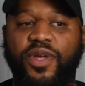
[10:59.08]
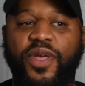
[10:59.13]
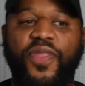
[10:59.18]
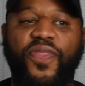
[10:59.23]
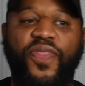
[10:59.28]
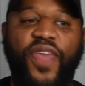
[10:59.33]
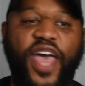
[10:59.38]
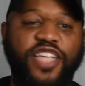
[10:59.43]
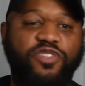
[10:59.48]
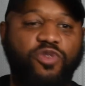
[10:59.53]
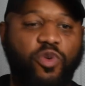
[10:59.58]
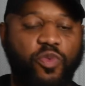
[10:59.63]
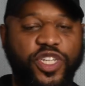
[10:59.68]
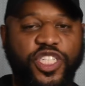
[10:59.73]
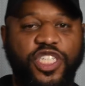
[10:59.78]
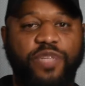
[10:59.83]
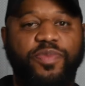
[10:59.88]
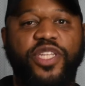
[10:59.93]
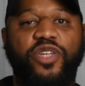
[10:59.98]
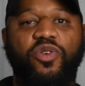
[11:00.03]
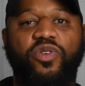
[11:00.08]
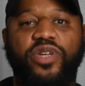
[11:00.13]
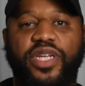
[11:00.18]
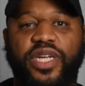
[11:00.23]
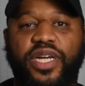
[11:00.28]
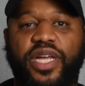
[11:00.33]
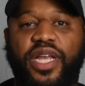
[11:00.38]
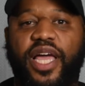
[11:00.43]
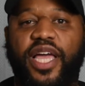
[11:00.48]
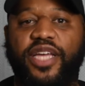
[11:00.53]
That's what we should be doing in a
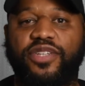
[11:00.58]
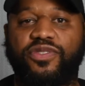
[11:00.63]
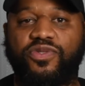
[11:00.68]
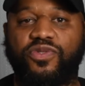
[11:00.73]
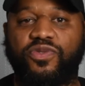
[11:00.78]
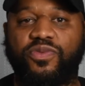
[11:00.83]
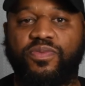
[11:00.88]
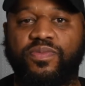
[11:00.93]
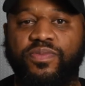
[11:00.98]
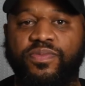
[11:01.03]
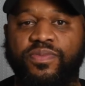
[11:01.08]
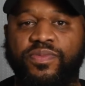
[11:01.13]
classroom.